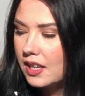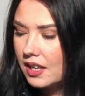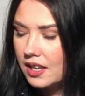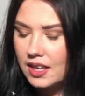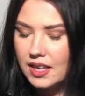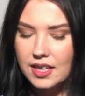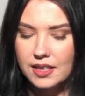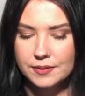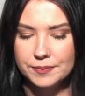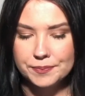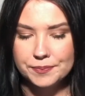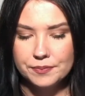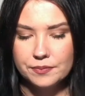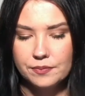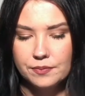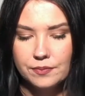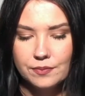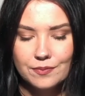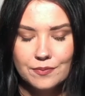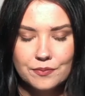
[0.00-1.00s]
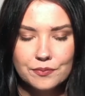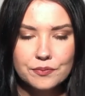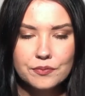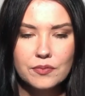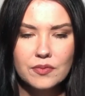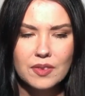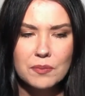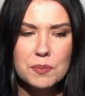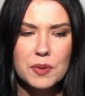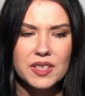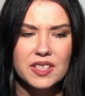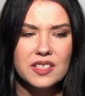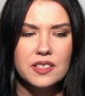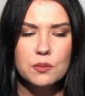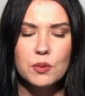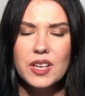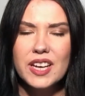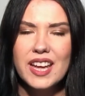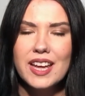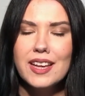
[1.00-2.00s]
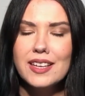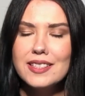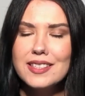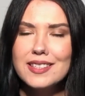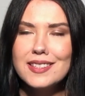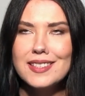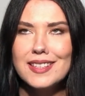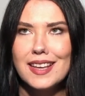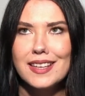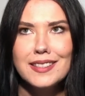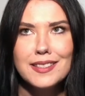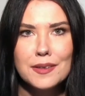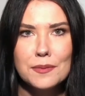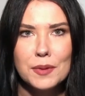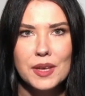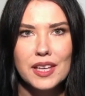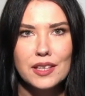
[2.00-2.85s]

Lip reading: But this one had sesame